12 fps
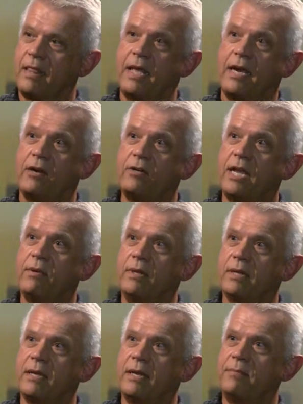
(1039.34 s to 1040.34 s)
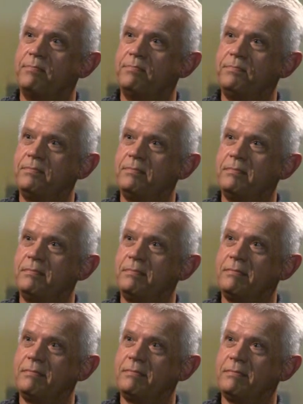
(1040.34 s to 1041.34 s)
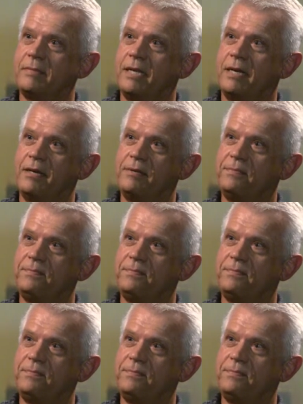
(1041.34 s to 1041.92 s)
our day will come, you know?